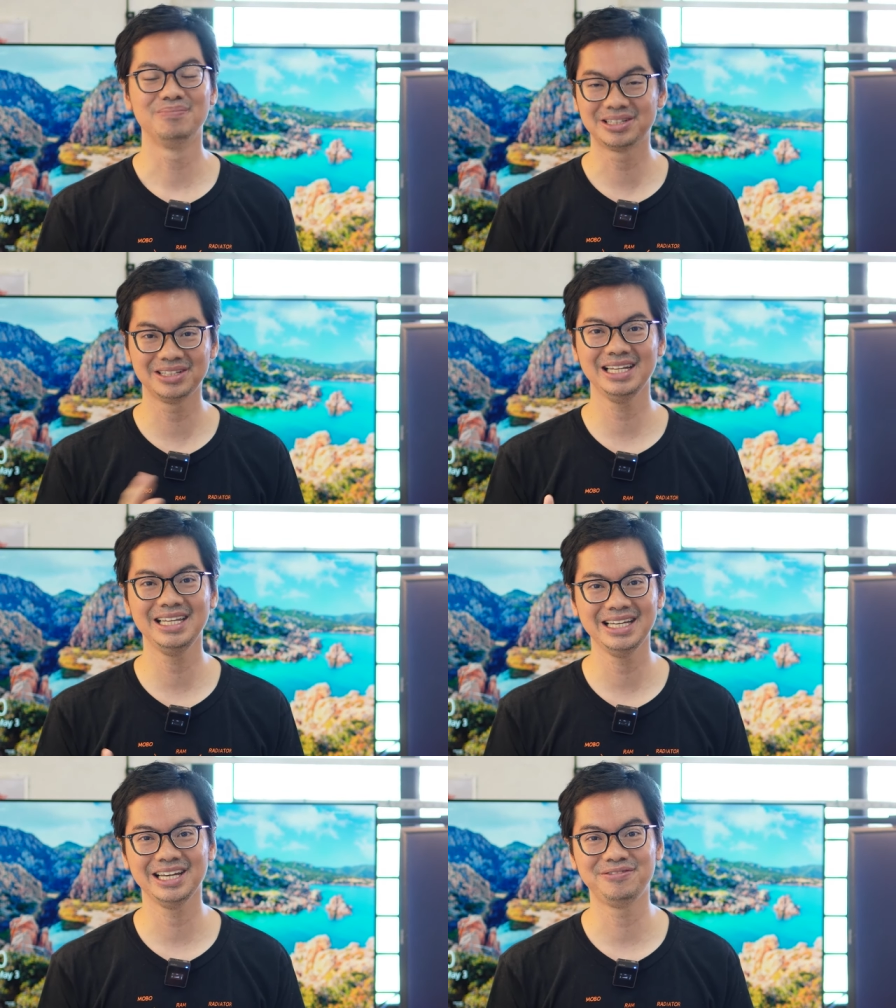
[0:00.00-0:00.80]
But
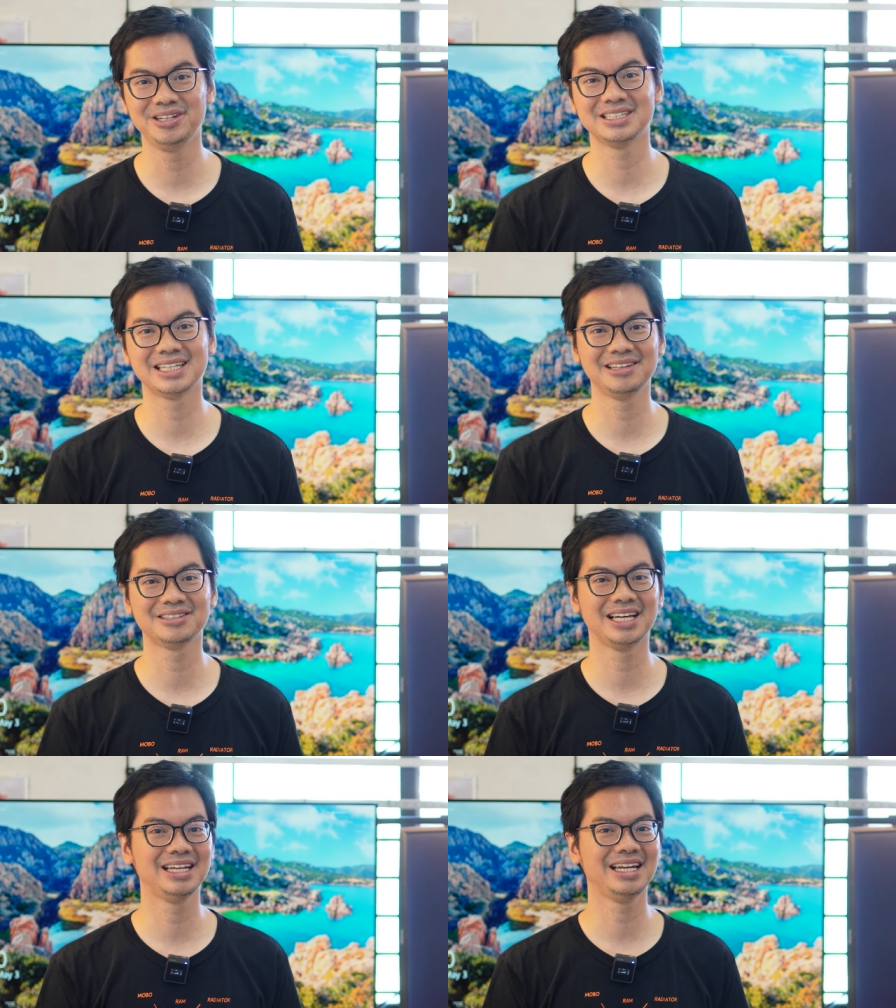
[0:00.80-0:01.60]
really, if you decide to
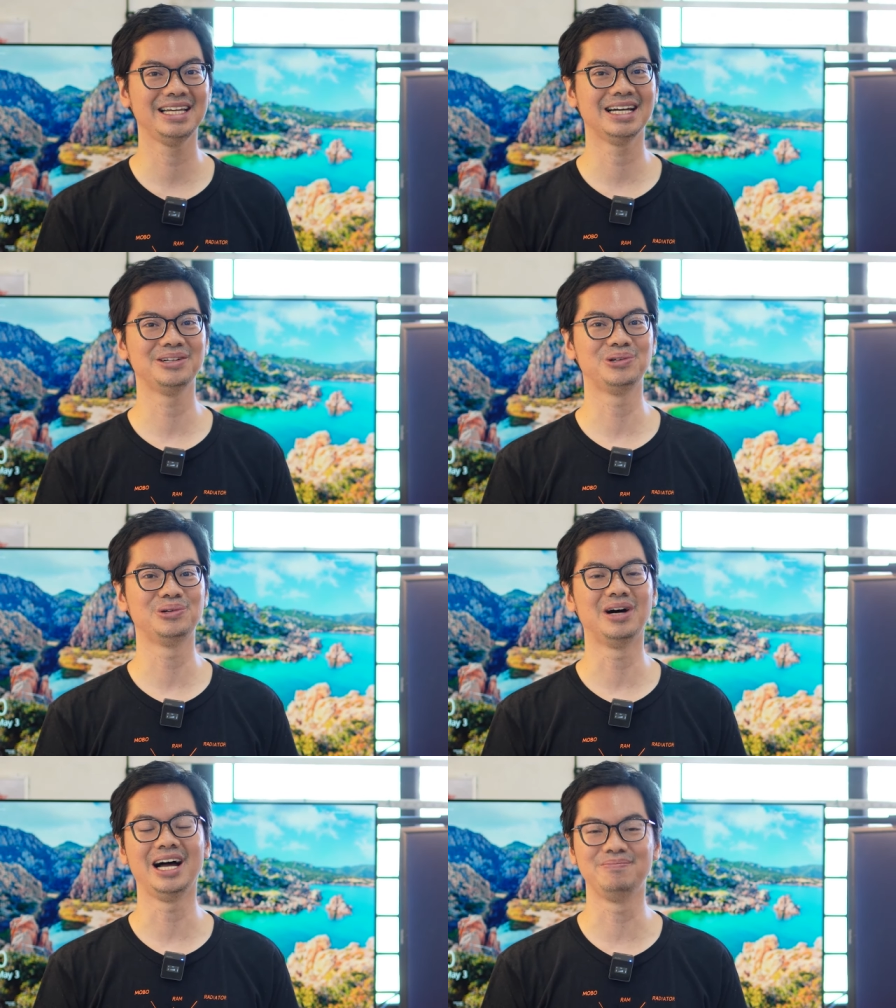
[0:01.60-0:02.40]
sell an
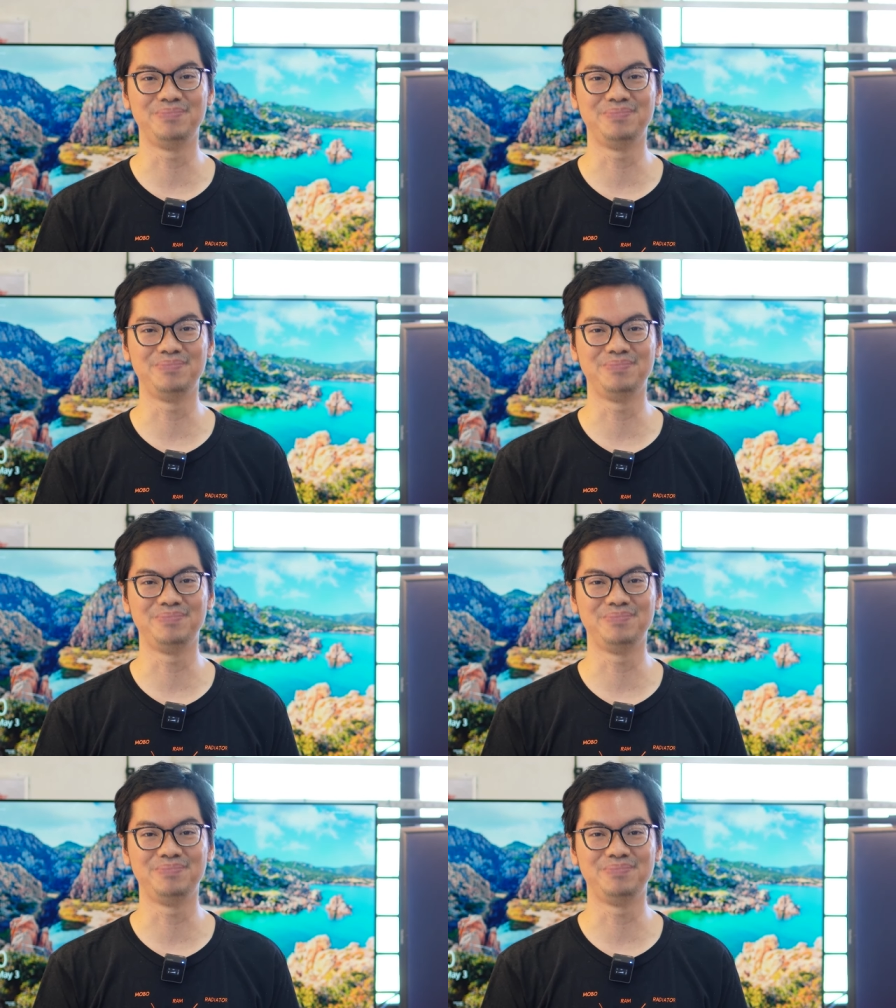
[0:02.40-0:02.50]
AIO, I